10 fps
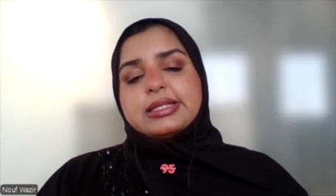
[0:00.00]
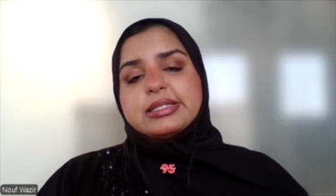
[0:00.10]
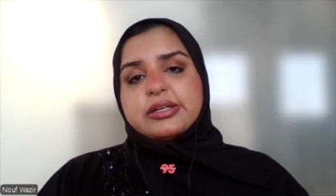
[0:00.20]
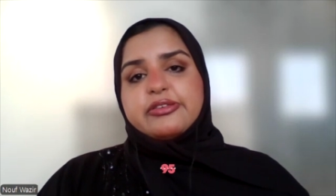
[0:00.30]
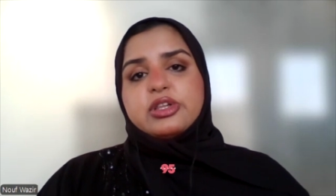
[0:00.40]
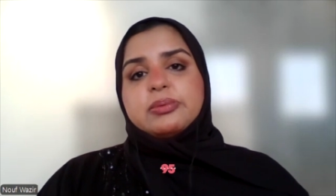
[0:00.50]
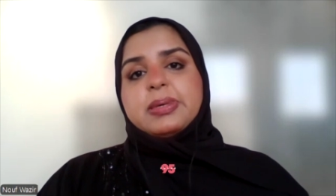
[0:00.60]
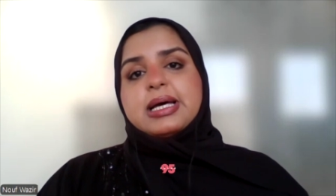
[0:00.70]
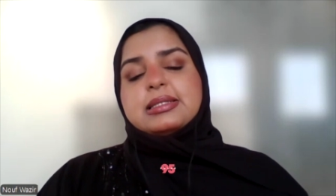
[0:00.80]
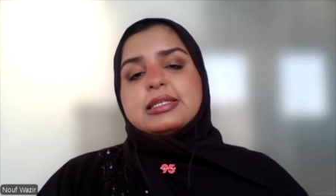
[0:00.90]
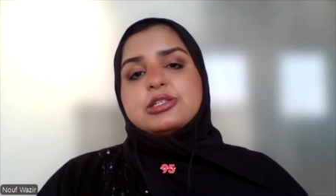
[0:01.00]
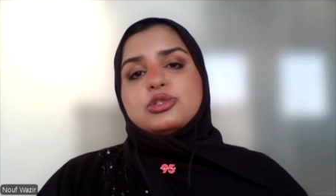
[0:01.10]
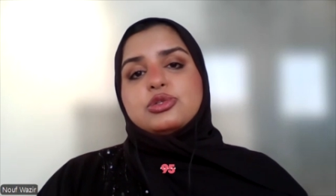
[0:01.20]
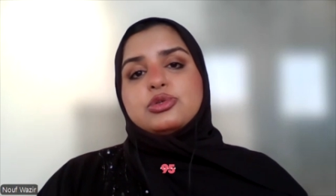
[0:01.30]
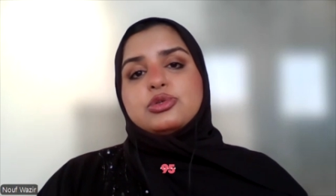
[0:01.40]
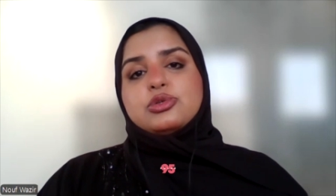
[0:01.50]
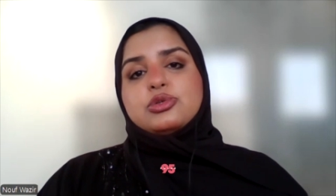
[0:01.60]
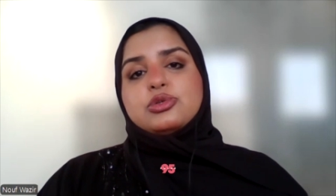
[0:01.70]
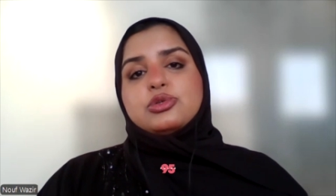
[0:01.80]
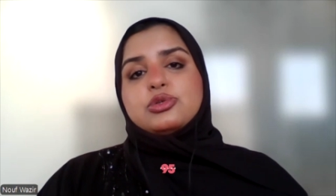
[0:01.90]
idea of the plant is to
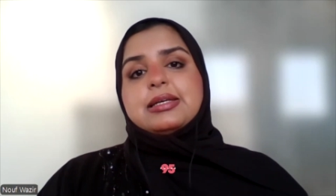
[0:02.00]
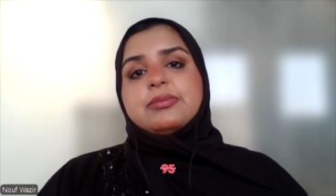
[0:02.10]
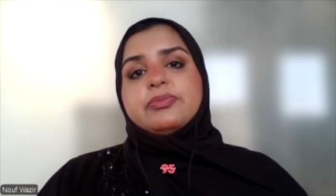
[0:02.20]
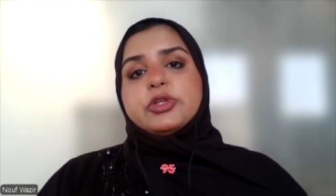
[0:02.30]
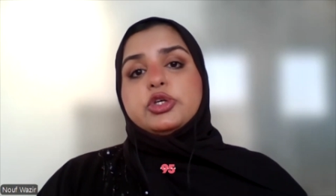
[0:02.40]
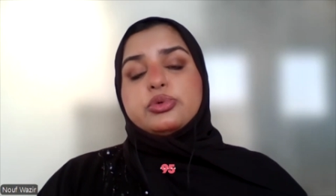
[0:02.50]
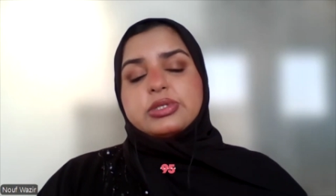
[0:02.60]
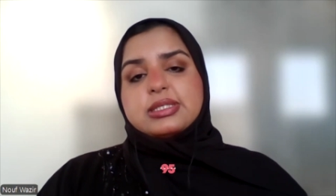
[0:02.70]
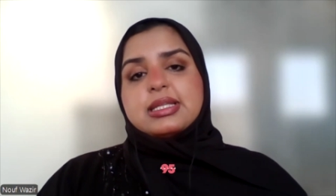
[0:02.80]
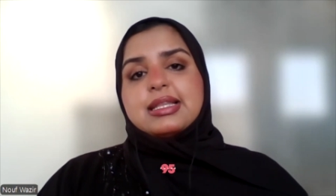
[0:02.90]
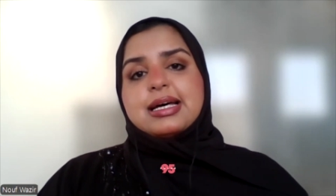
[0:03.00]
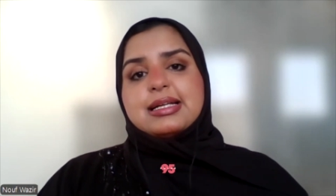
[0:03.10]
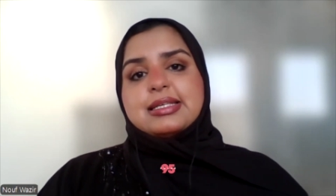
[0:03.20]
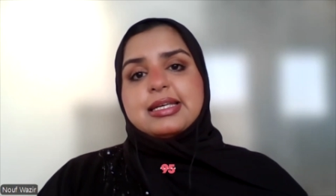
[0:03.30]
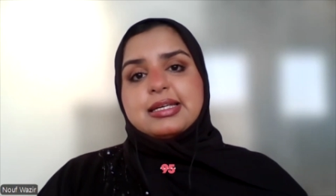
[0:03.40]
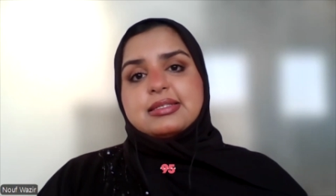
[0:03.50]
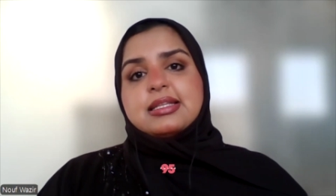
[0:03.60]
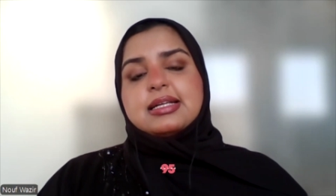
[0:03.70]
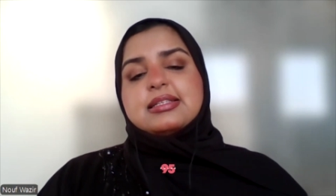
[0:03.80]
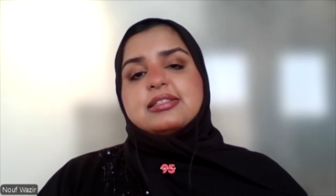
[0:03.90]
basically use that
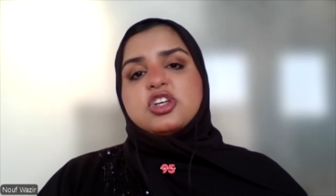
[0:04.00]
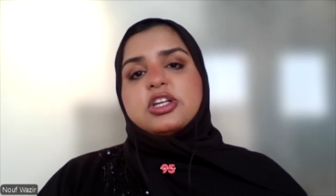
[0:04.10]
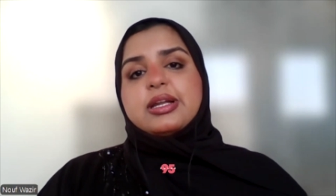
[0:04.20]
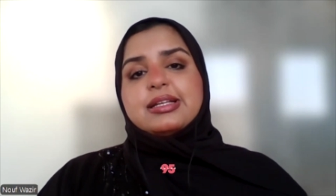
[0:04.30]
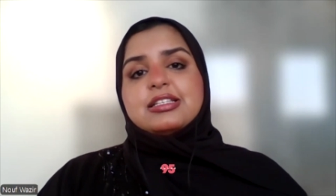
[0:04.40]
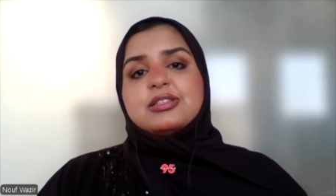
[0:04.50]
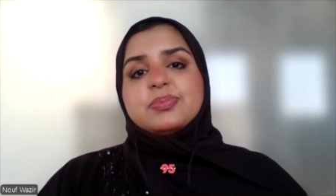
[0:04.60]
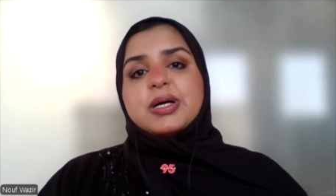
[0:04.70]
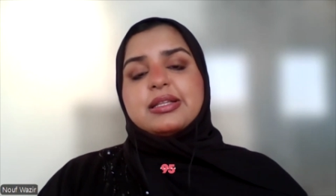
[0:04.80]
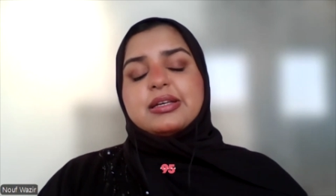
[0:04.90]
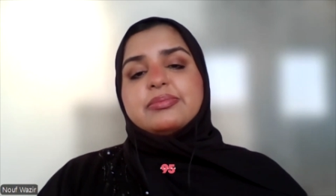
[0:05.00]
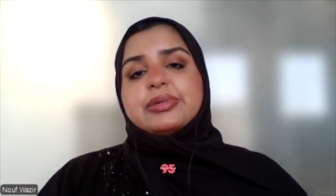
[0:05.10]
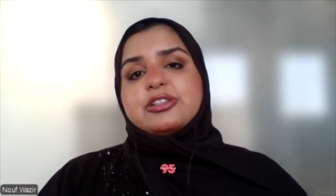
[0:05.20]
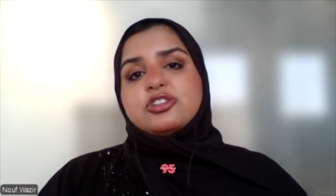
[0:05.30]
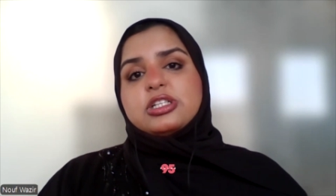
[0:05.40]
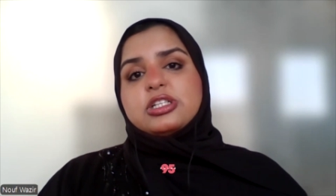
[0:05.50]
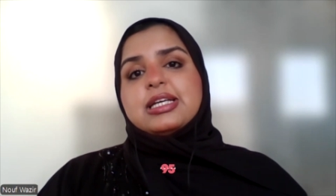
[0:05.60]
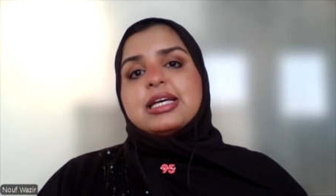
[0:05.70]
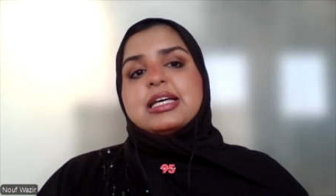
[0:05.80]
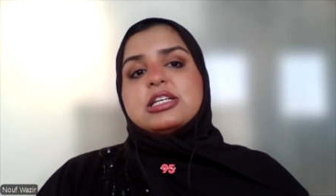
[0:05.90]
heat that is generated by the combustion.